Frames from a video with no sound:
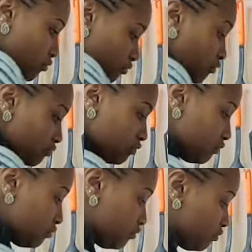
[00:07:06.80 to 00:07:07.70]
your fish
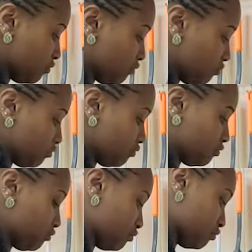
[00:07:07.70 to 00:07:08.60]
fillet,
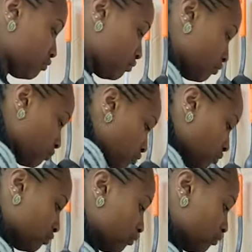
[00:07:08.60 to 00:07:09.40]
your beef?